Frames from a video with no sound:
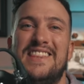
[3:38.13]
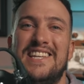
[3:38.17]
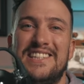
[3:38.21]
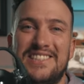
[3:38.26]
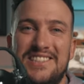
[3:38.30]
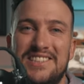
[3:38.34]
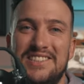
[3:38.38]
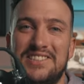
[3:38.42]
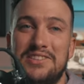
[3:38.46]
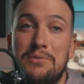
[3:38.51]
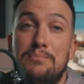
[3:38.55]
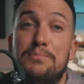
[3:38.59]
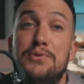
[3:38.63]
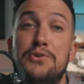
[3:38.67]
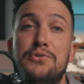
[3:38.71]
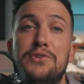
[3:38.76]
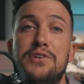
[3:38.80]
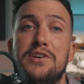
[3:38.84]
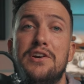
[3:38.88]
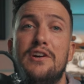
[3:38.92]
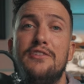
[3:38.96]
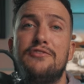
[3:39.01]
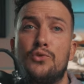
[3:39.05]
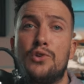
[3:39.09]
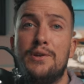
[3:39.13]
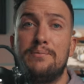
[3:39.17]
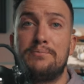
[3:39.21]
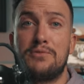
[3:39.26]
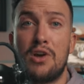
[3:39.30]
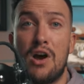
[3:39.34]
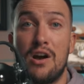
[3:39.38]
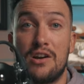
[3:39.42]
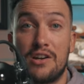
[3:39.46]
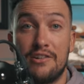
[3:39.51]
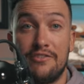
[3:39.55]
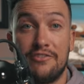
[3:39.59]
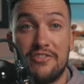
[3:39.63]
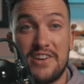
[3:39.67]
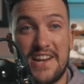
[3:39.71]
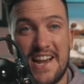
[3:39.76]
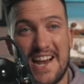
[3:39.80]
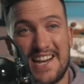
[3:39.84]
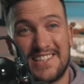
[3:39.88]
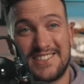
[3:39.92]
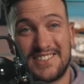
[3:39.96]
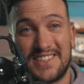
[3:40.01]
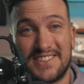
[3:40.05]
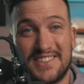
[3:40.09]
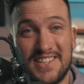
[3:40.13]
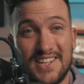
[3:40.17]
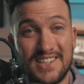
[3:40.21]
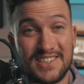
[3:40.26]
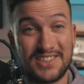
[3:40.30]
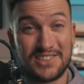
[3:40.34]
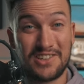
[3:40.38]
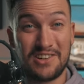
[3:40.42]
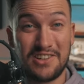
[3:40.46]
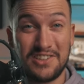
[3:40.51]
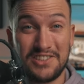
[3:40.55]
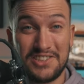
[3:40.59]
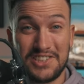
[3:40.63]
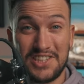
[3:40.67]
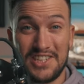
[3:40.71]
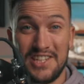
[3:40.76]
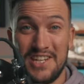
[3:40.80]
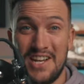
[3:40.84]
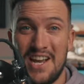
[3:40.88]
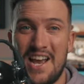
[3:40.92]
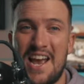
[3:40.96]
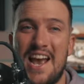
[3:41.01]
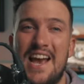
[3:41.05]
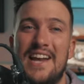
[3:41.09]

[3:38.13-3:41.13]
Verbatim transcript: This is the beauty of cryptography as a technology